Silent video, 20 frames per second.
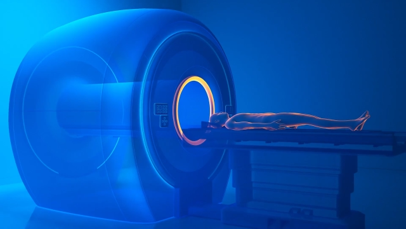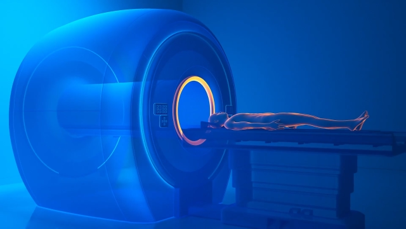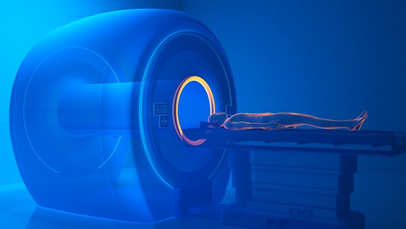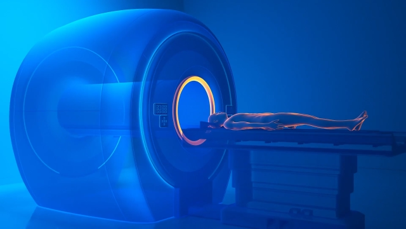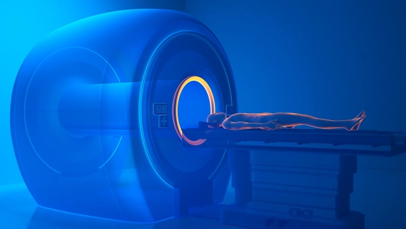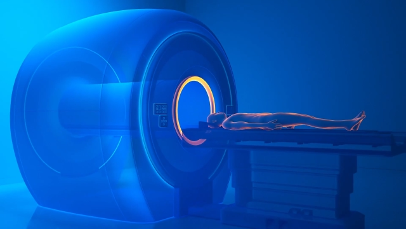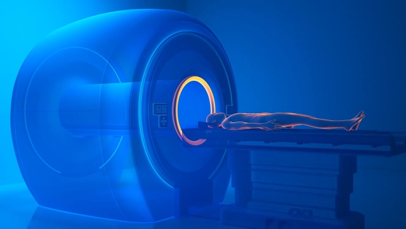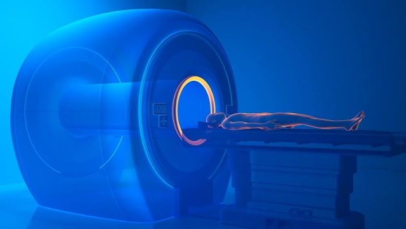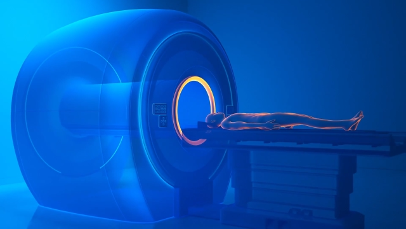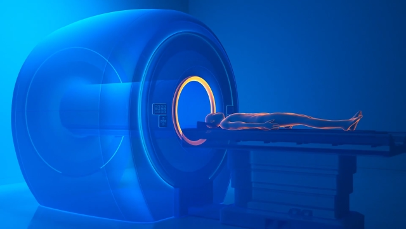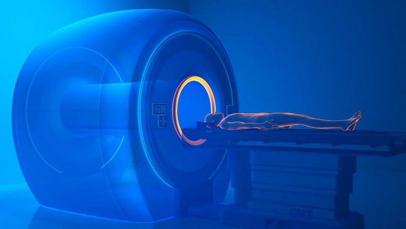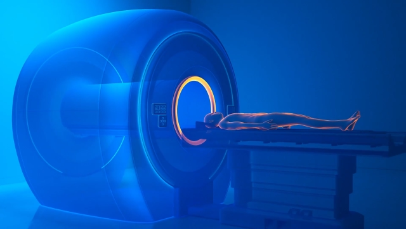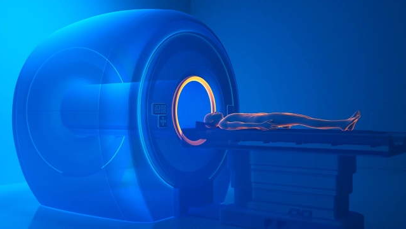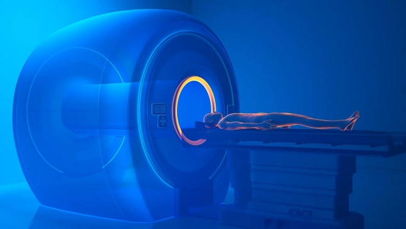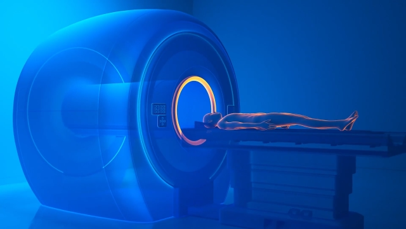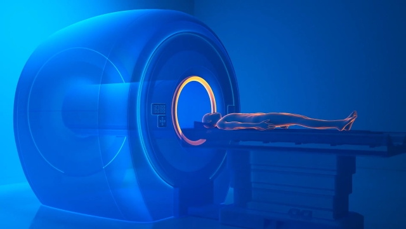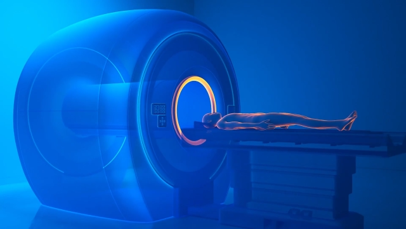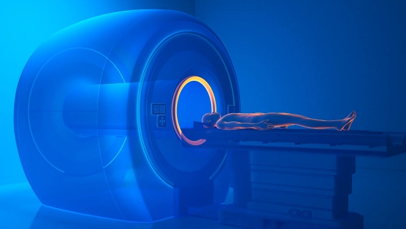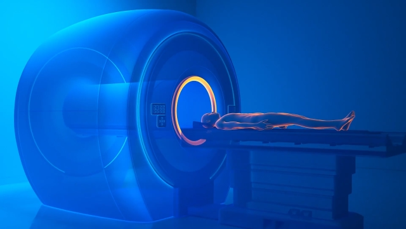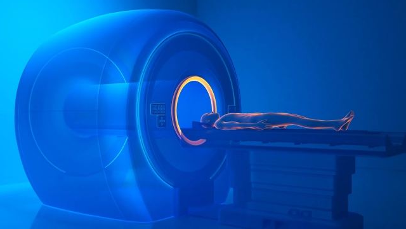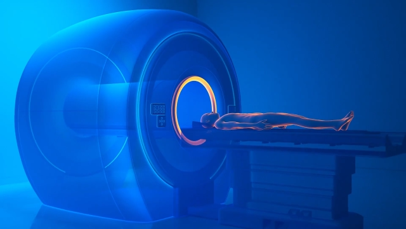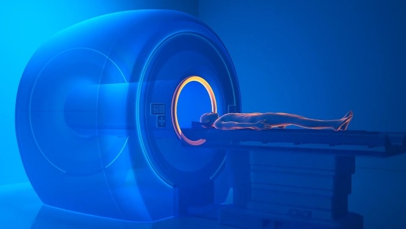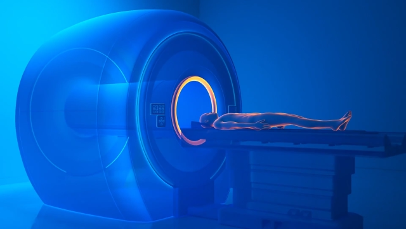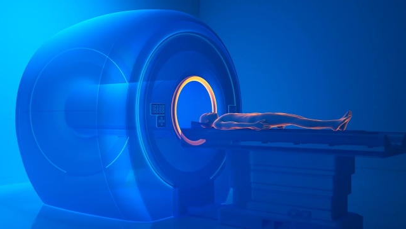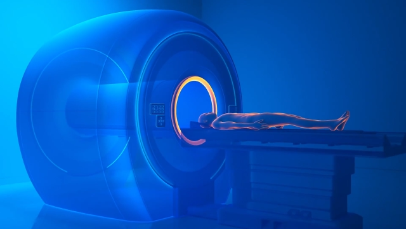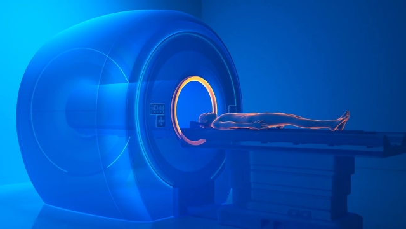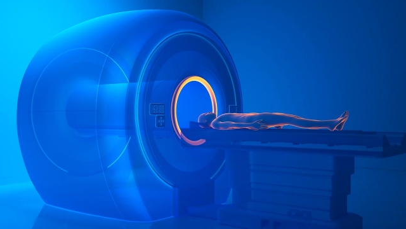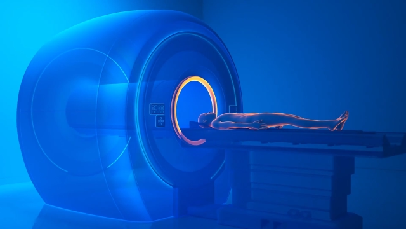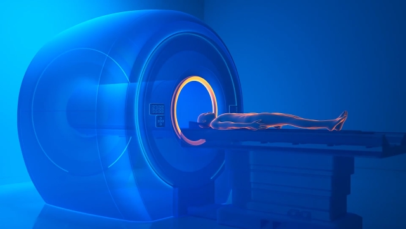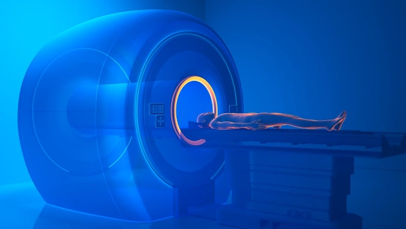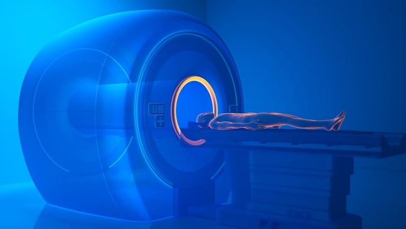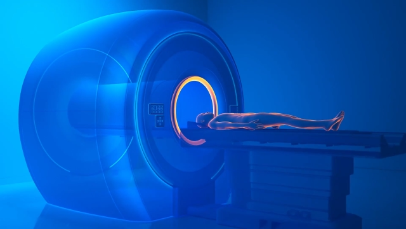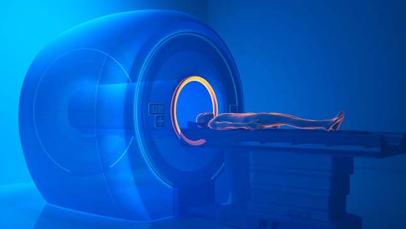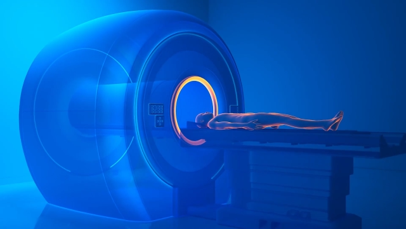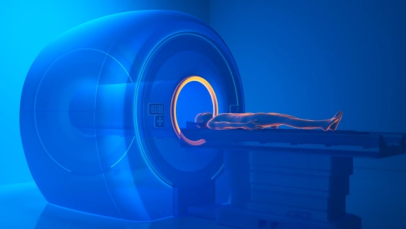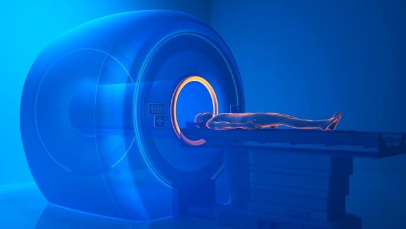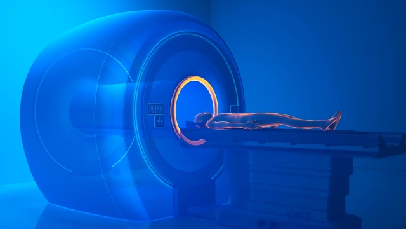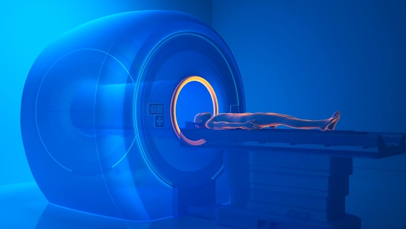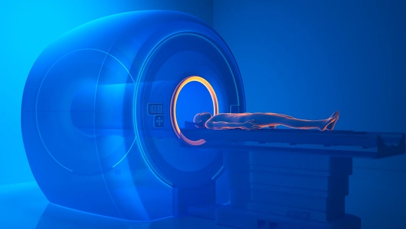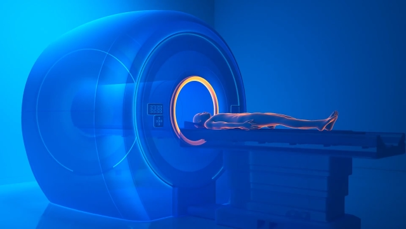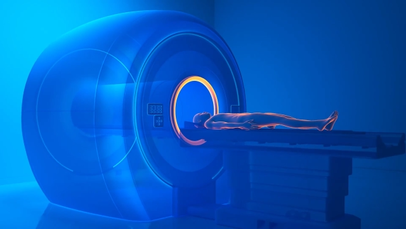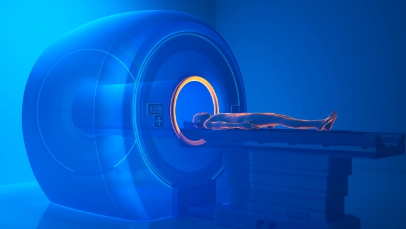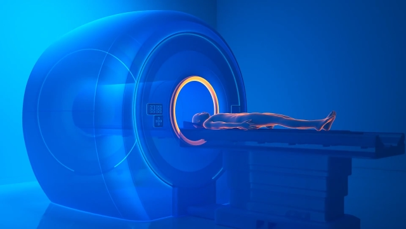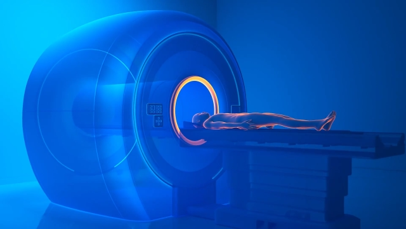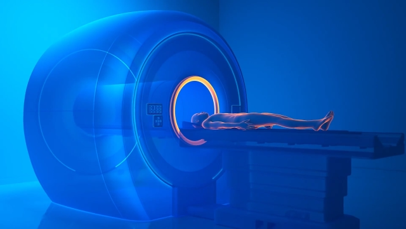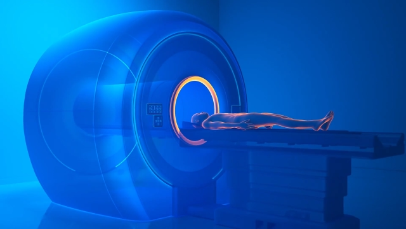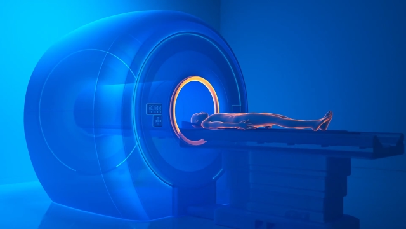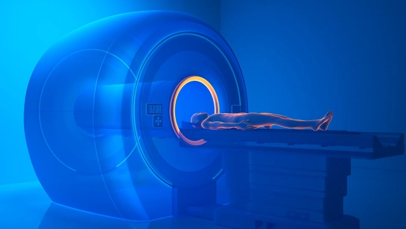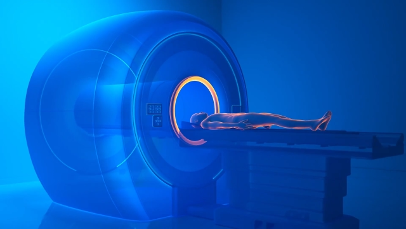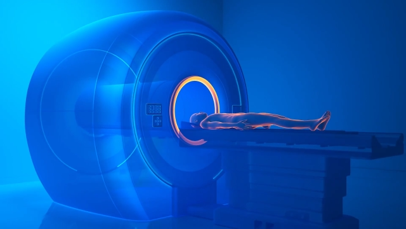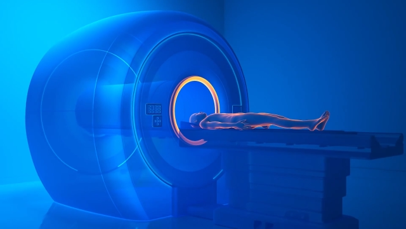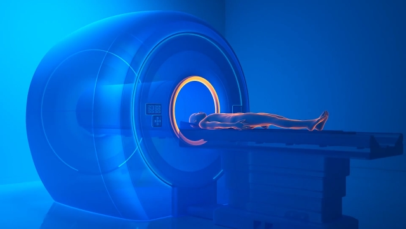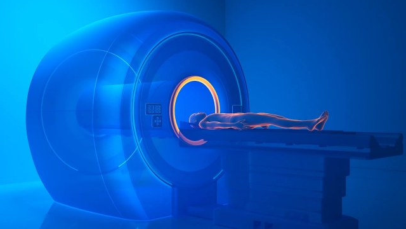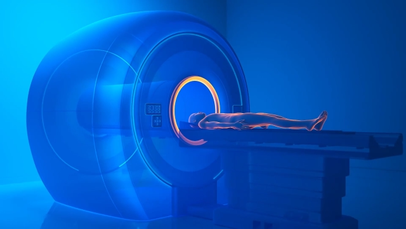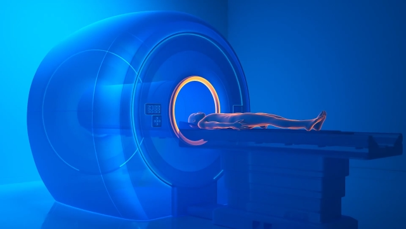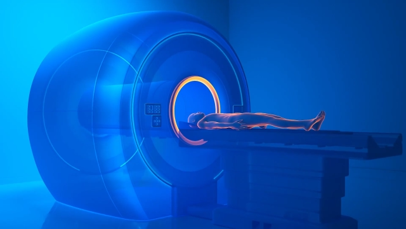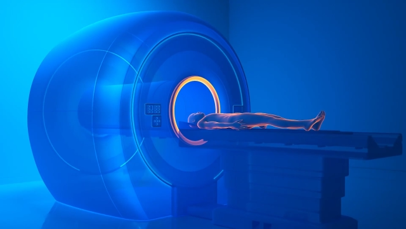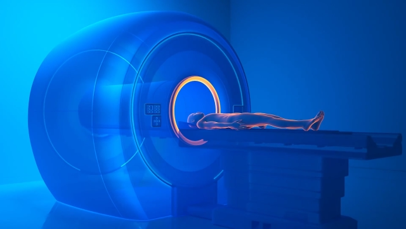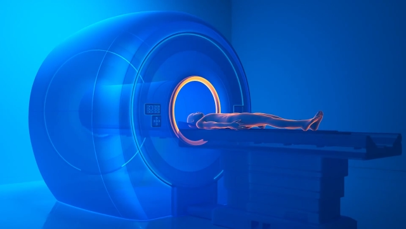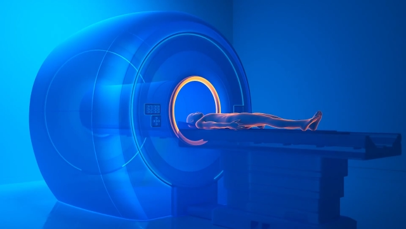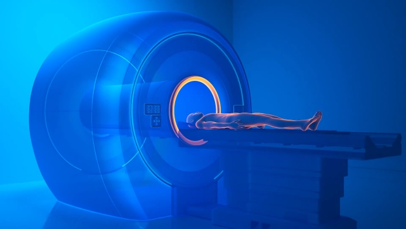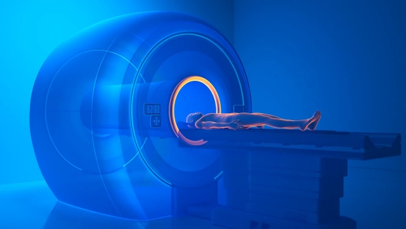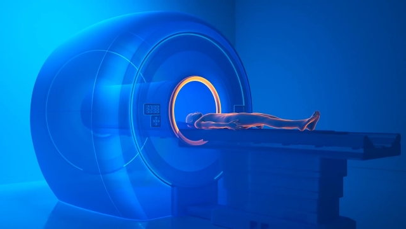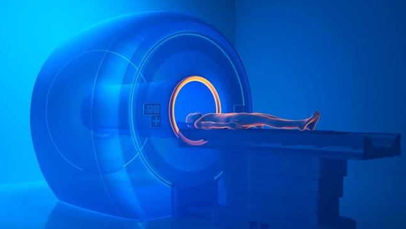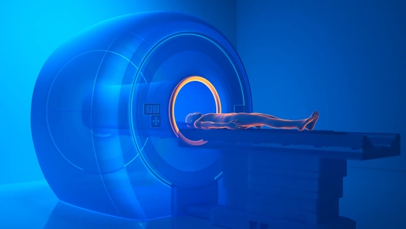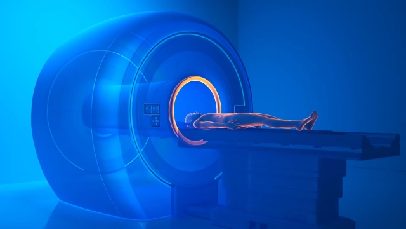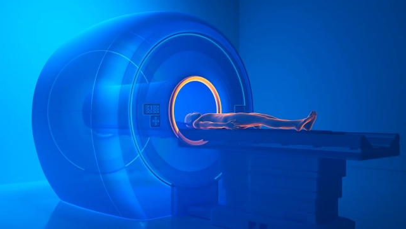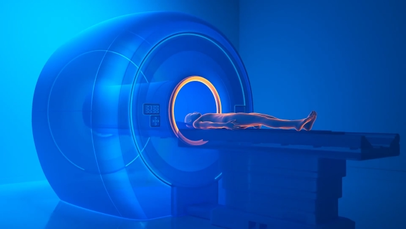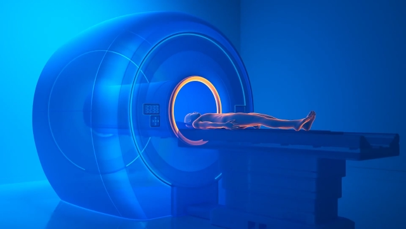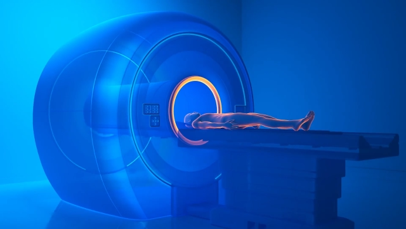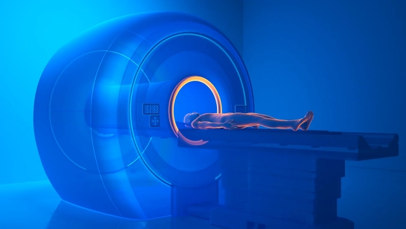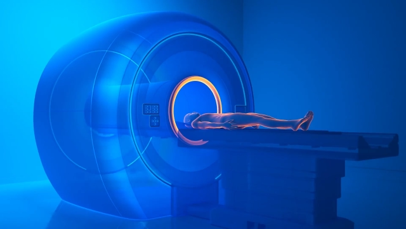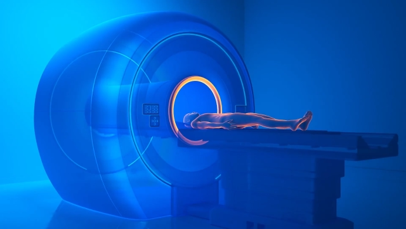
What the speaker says: (no speaker visible)